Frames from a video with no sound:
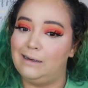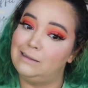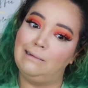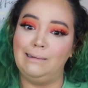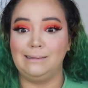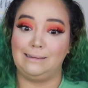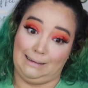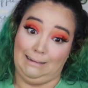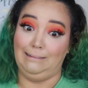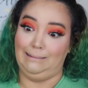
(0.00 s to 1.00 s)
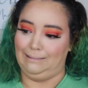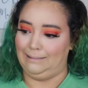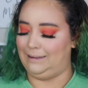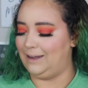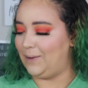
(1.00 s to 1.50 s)
she looks
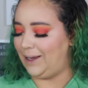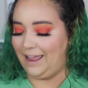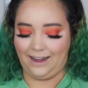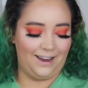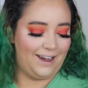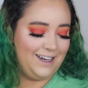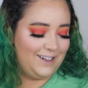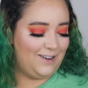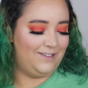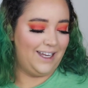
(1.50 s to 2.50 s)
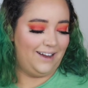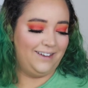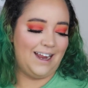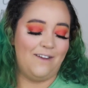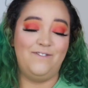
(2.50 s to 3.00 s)
good. Okay, I need to calm
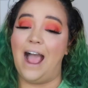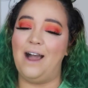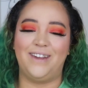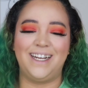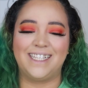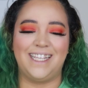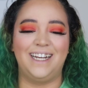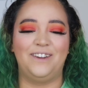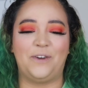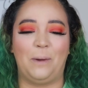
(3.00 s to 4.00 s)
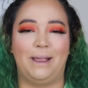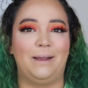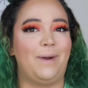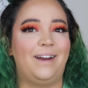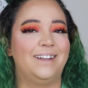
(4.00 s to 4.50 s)
down. I've not been excited for a
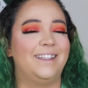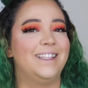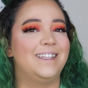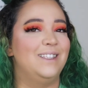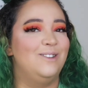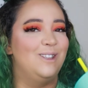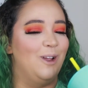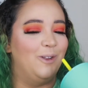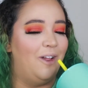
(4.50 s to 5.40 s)
makeup product like this in so